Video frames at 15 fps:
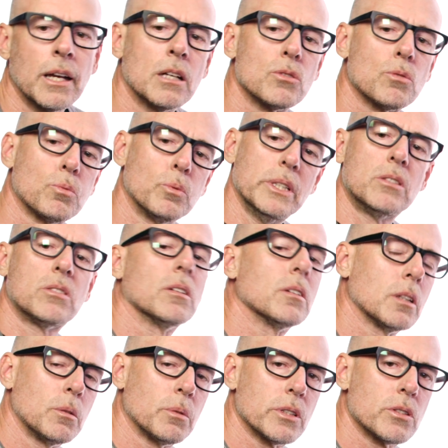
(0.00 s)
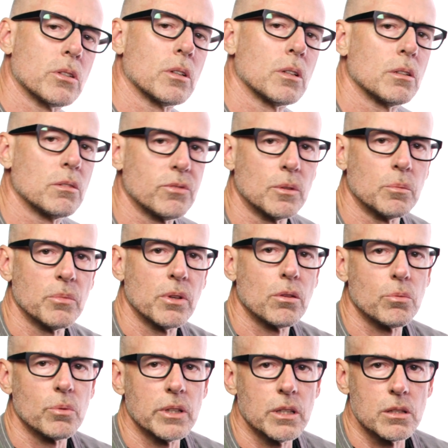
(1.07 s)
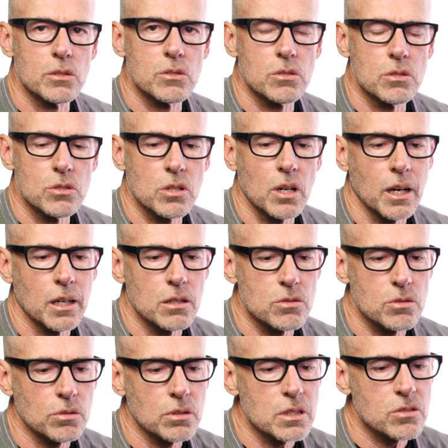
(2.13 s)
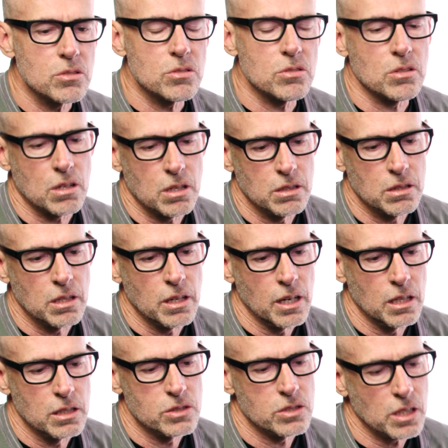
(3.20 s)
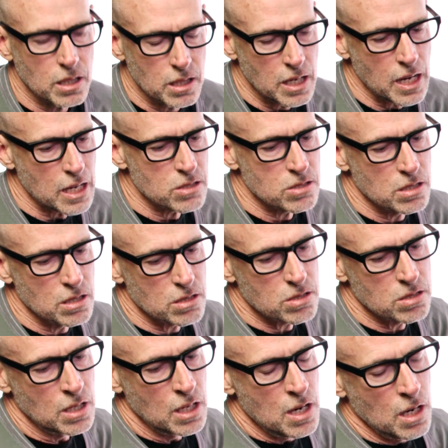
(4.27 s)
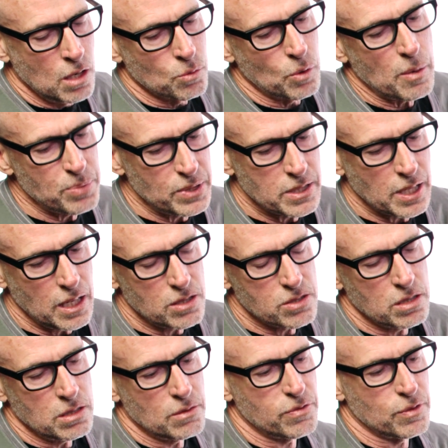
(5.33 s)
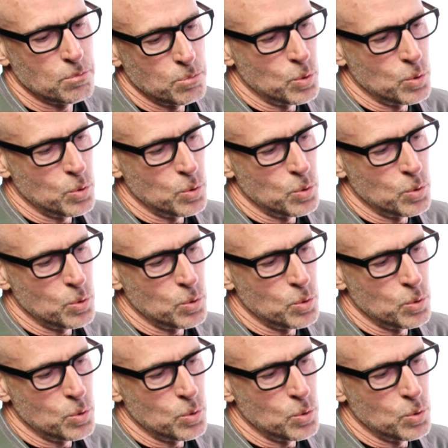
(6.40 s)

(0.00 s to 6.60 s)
And has recently returned from three years in China. So let's start there. China has this reputation for